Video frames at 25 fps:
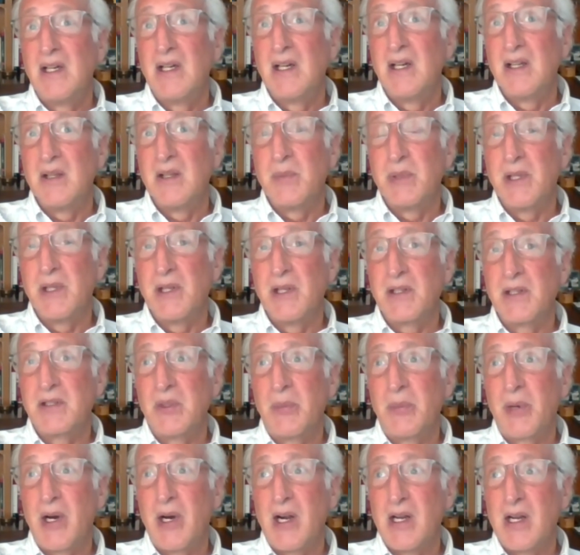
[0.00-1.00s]
the
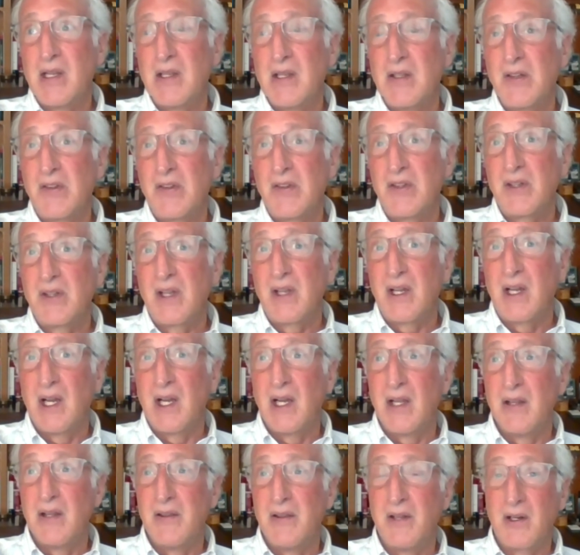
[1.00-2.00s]
political parties,
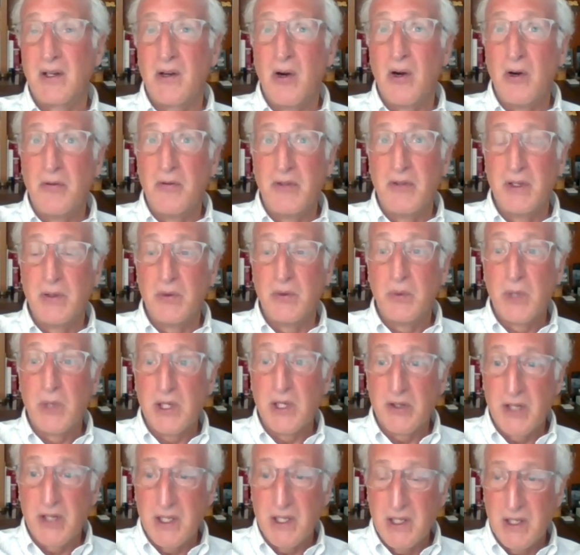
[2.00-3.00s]
the COVID
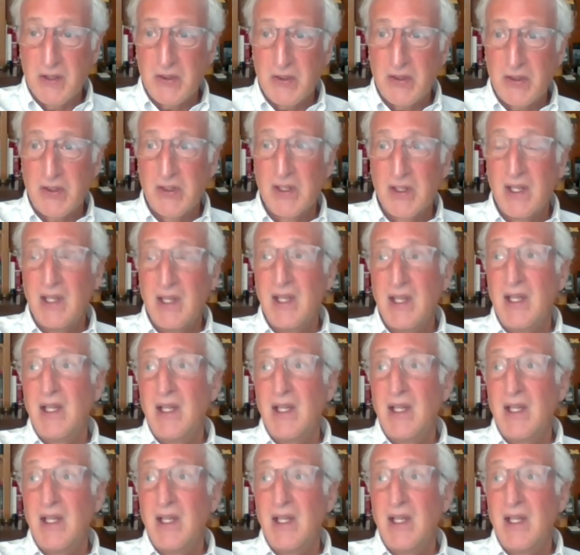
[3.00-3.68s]
weariness,